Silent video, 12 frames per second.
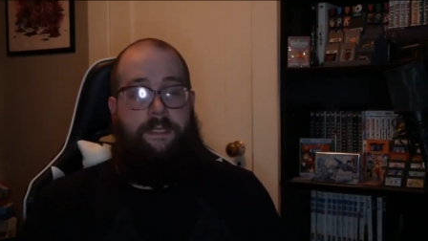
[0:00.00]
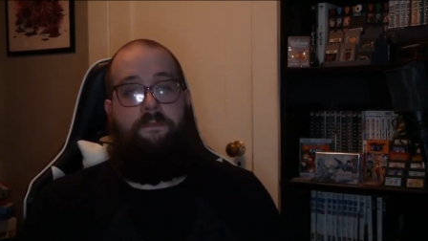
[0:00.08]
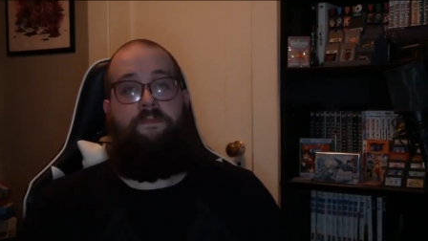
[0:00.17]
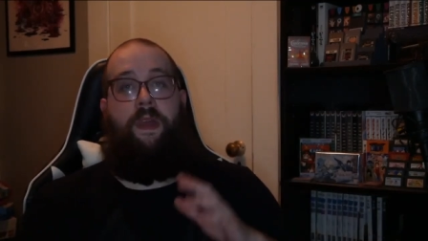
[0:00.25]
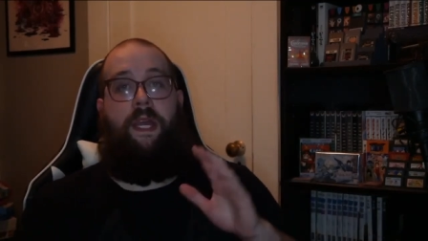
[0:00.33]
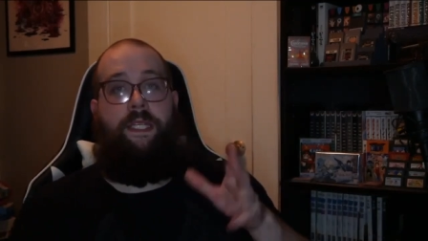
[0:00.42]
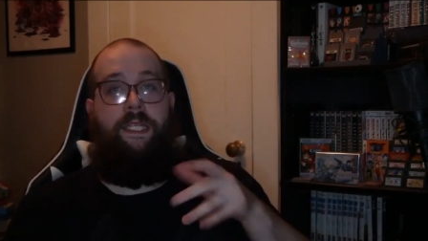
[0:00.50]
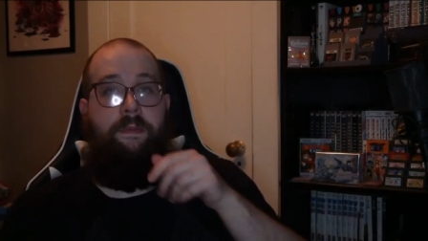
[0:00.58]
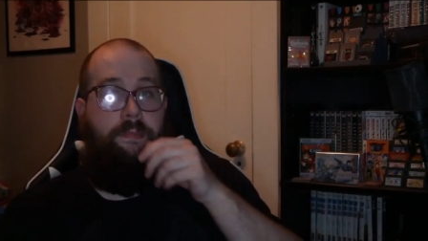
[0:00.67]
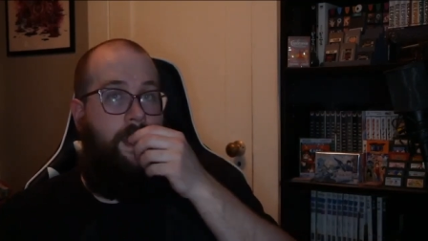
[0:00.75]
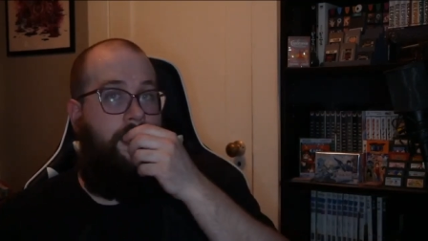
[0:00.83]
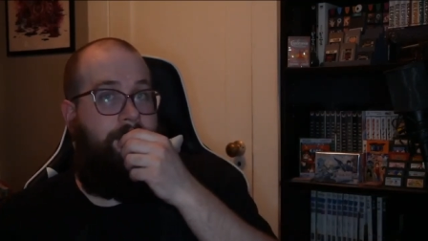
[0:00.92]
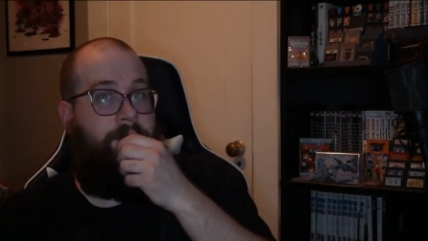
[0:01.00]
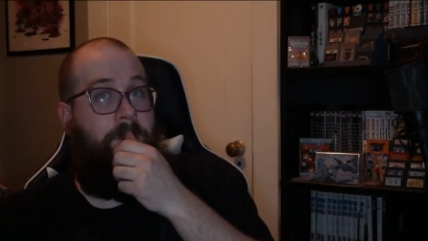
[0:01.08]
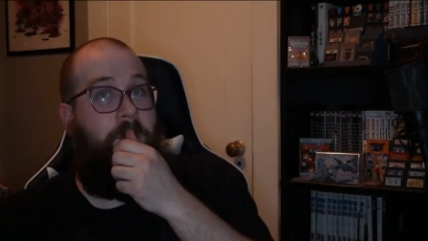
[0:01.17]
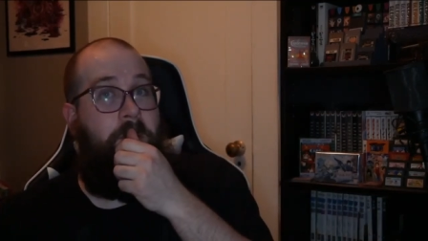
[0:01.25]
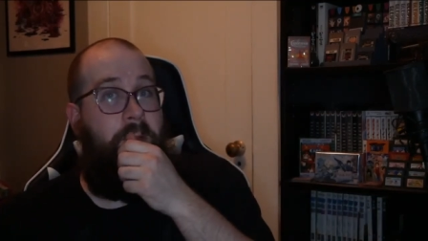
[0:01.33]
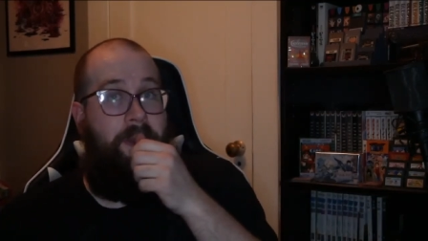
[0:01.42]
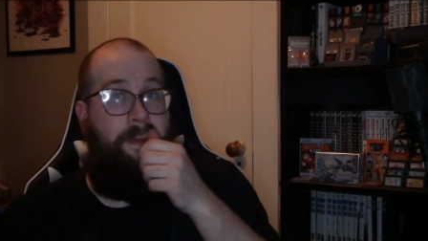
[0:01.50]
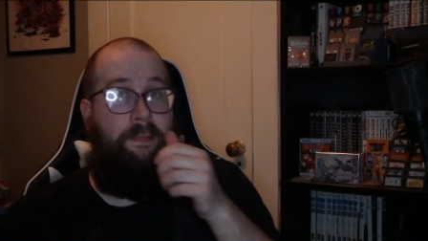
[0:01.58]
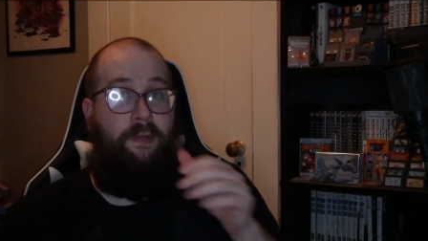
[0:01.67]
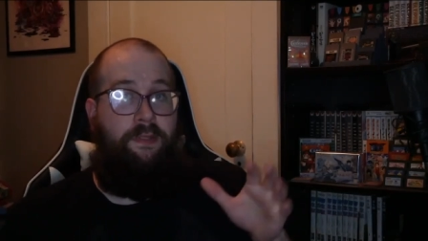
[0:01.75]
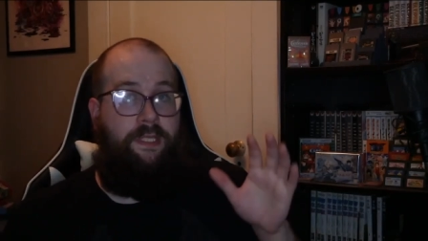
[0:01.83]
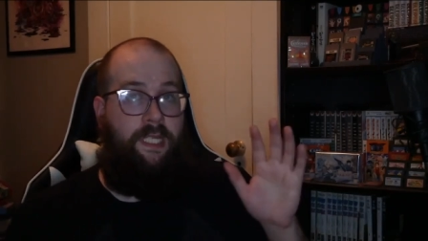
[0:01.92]
I did apply it to my boots
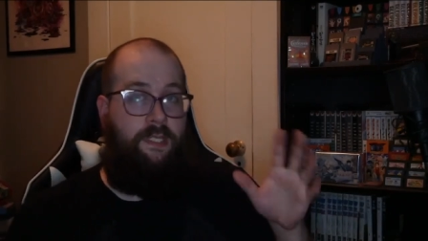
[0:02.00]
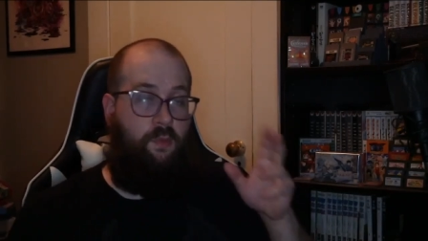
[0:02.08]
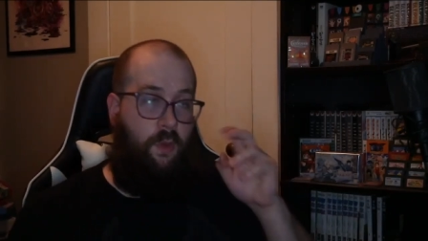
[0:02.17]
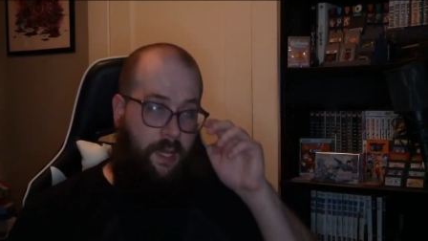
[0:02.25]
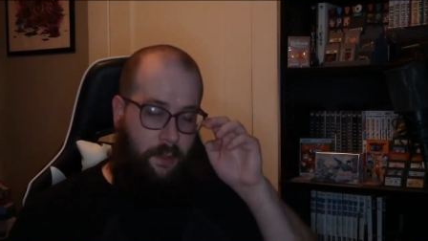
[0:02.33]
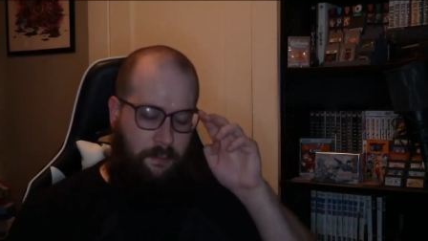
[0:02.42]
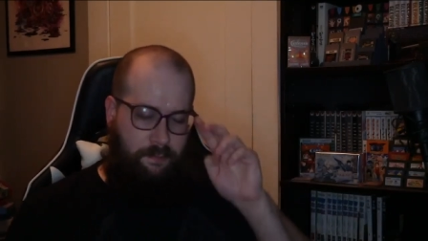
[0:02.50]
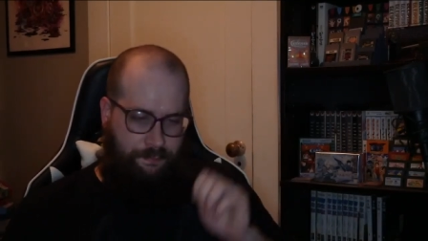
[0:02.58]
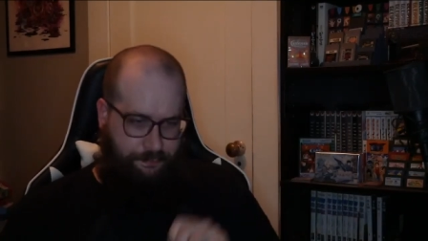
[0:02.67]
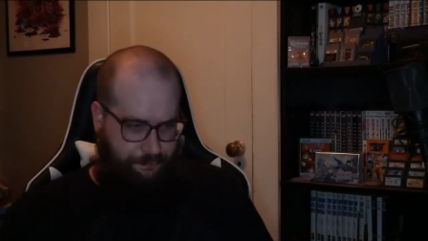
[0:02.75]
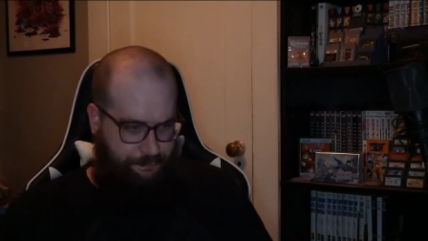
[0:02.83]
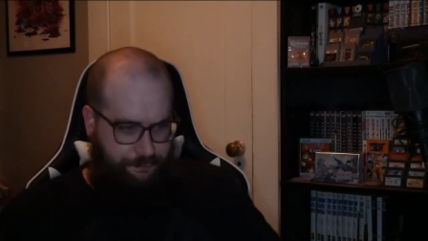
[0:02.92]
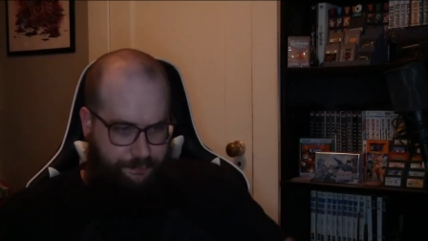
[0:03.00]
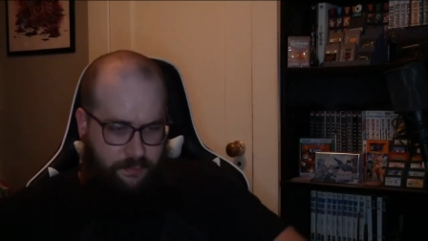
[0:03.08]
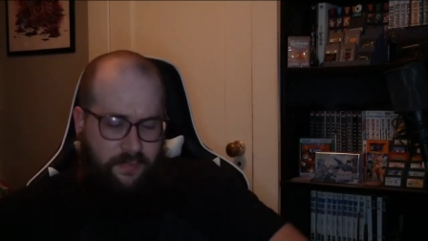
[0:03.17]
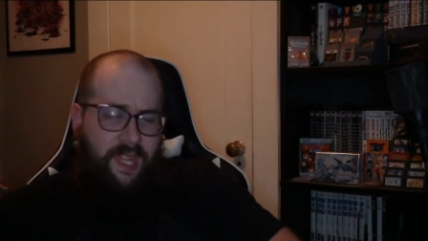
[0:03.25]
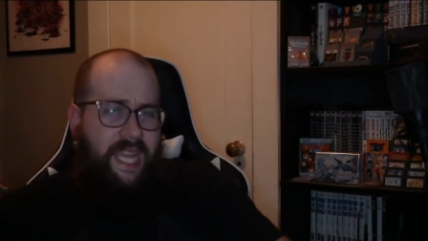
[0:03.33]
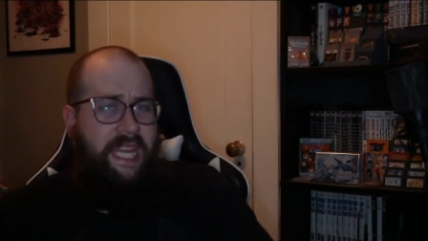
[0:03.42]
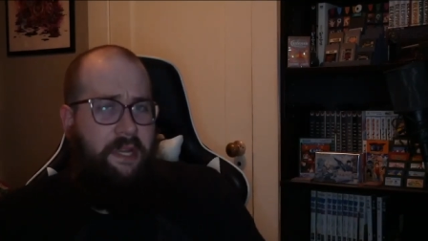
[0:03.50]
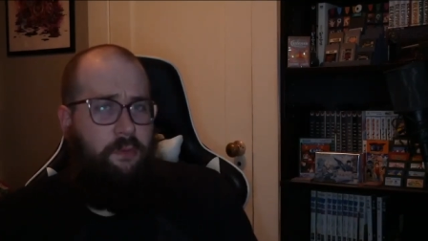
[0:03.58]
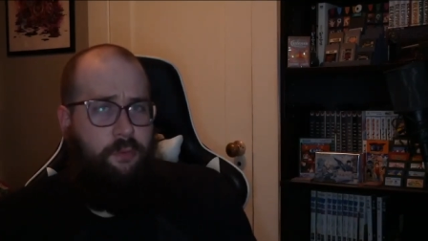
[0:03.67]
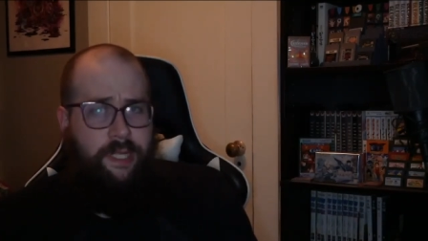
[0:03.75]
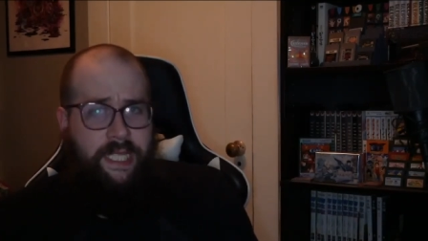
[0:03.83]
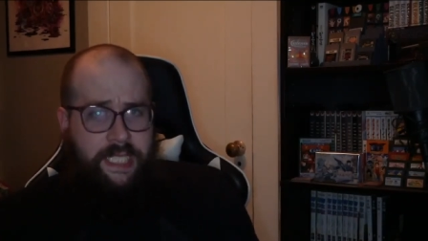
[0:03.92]
as well, and it
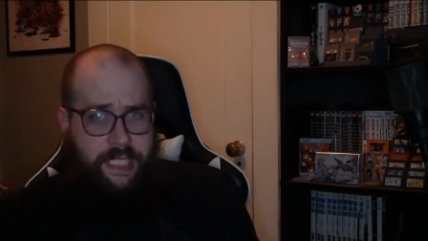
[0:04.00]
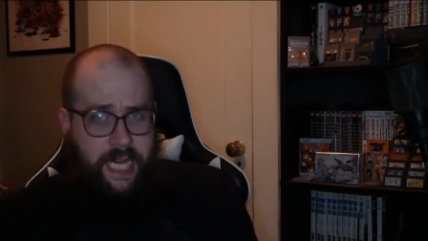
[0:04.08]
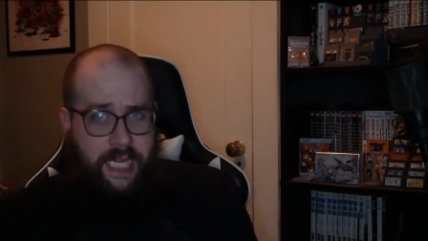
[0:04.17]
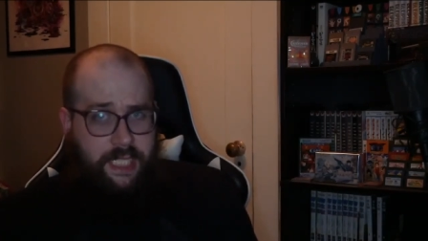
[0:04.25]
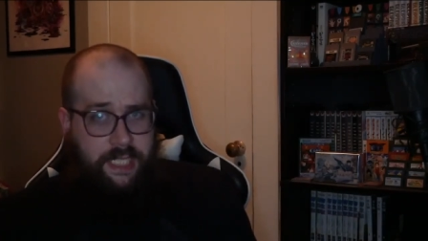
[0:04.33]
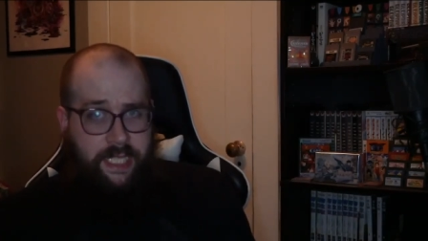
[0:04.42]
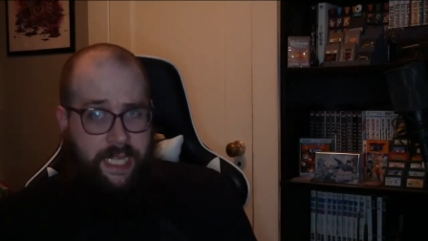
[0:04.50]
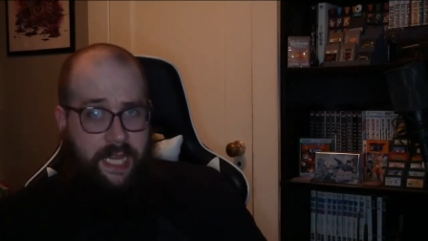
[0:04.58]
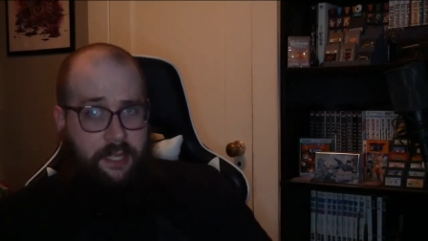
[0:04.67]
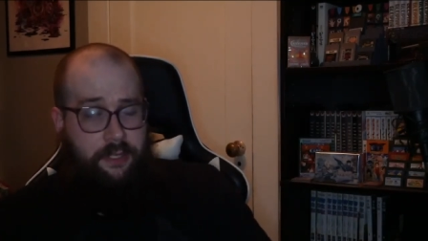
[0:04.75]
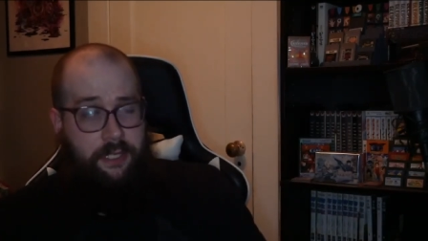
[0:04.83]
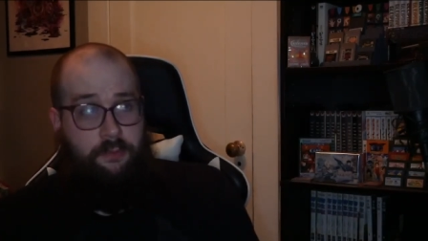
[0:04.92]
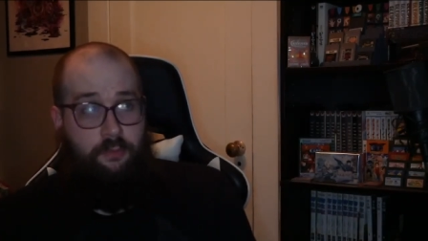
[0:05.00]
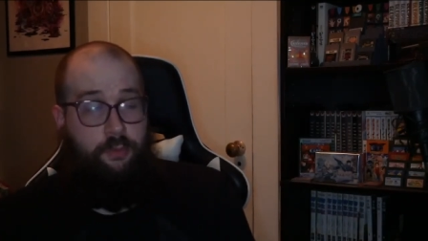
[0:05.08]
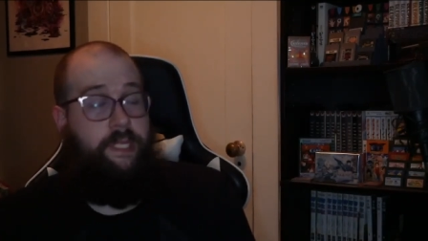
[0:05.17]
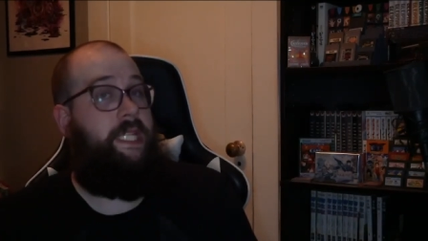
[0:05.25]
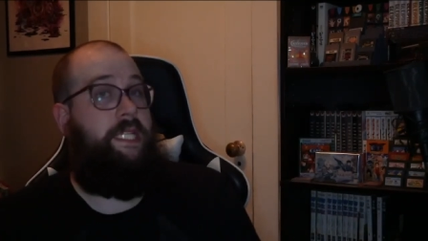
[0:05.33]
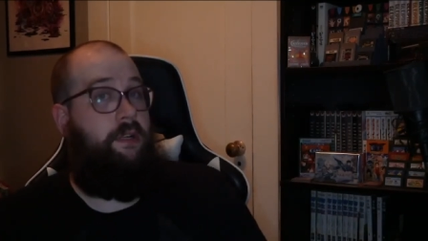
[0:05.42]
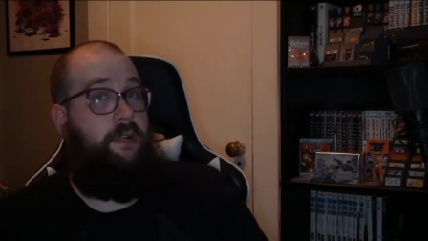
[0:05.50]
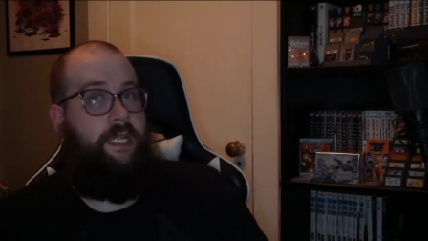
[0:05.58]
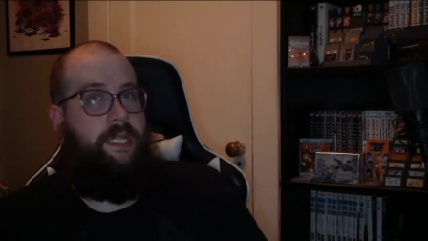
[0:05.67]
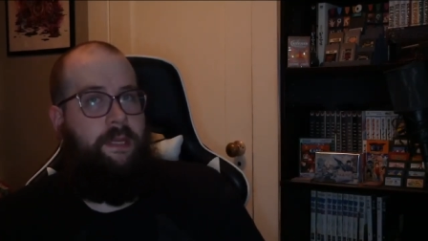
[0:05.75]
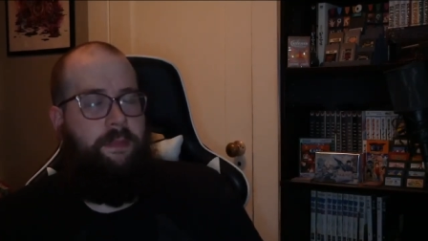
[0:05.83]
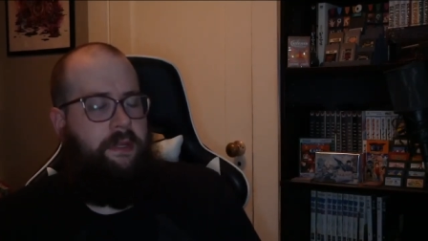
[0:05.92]
really changed the color. It really darkened them.
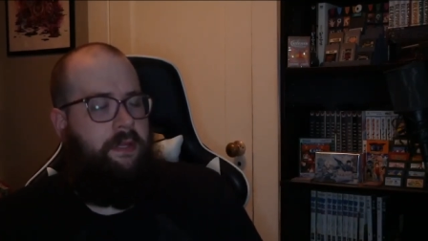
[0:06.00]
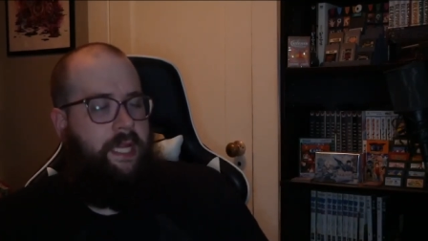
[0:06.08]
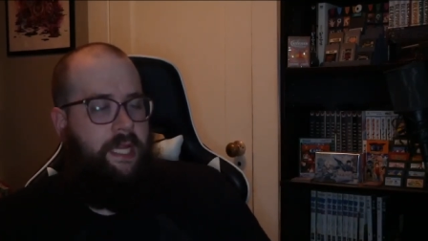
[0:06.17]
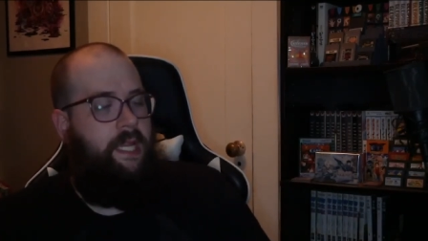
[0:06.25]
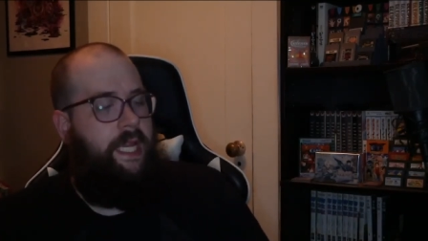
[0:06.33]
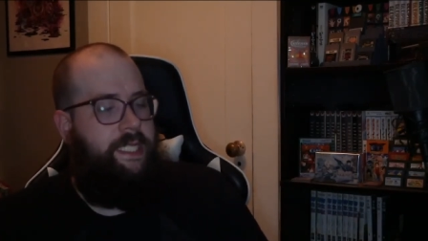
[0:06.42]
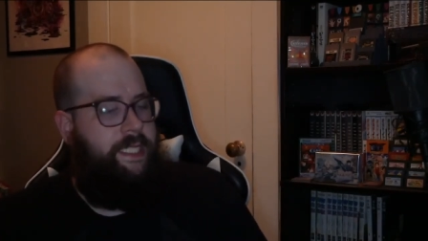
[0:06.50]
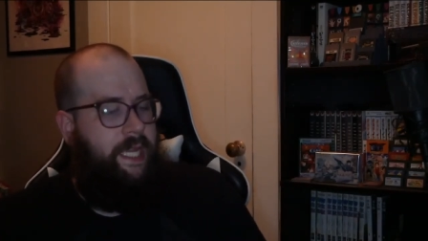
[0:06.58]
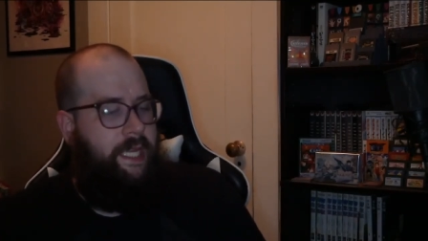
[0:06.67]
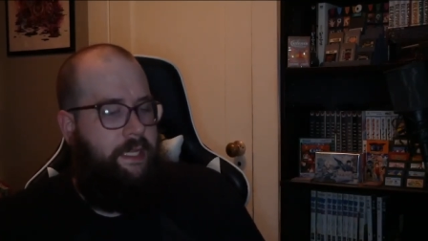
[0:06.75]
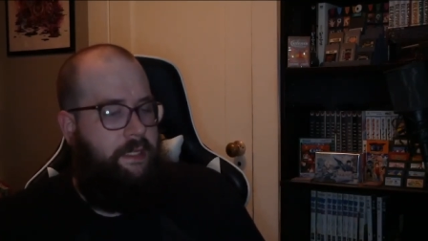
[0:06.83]
They're like a light tan,